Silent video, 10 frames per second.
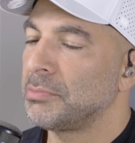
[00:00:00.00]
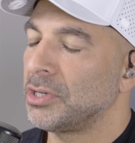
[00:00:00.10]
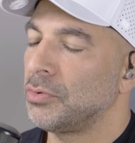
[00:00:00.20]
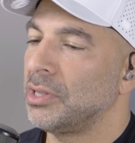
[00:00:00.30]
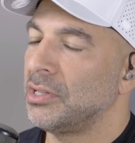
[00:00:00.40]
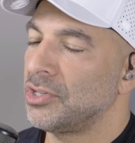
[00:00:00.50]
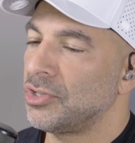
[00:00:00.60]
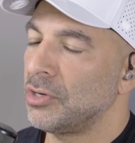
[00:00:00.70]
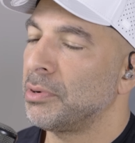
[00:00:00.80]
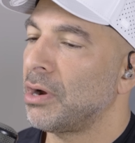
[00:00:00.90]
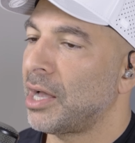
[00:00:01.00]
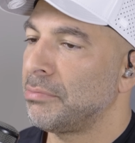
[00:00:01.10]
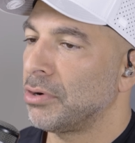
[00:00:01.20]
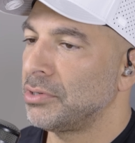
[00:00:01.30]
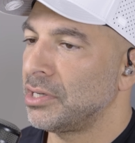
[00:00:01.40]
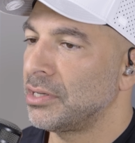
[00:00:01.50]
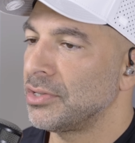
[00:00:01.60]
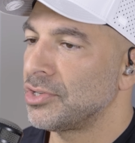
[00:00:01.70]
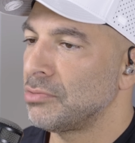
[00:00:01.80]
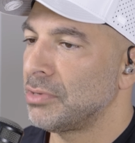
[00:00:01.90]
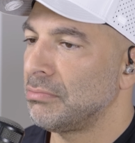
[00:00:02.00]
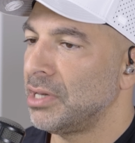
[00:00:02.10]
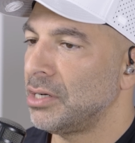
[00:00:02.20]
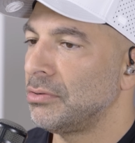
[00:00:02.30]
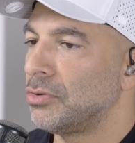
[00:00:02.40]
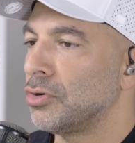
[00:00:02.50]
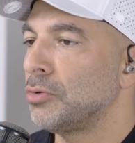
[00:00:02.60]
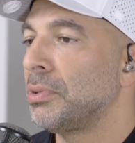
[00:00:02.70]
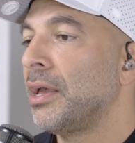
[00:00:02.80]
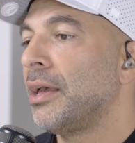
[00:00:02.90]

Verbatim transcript: between the super high protein consuming meat group